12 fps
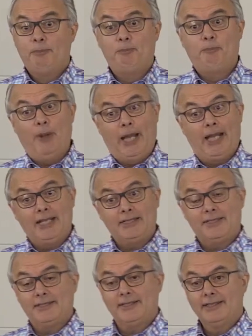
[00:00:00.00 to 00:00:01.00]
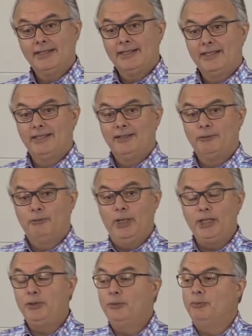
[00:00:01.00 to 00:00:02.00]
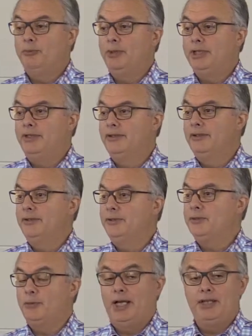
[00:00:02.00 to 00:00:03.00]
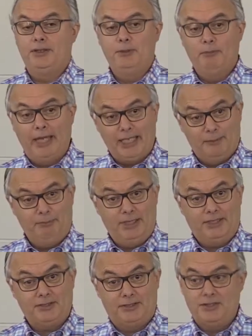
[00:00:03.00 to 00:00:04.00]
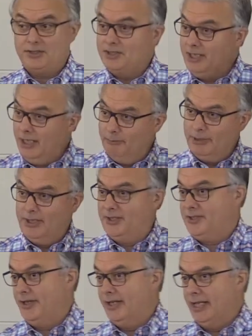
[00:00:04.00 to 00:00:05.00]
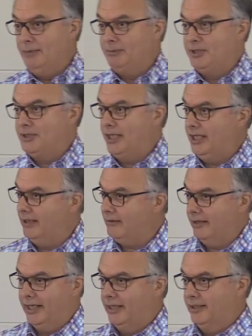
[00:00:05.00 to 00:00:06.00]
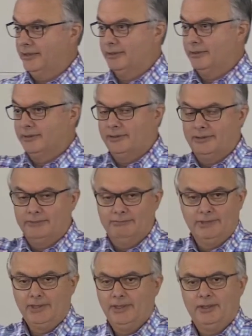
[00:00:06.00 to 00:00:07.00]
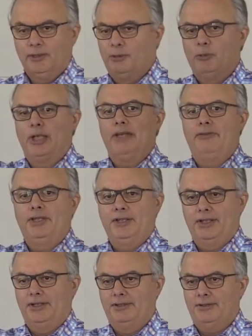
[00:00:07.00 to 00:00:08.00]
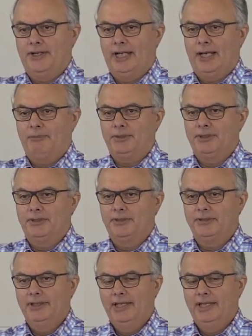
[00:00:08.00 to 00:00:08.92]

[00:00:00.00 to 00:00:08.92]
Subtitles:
But when you lose weight, you make a big decision. Yeah, I'm going to sign up to Jenny Craig or whatever you're going to sign up to.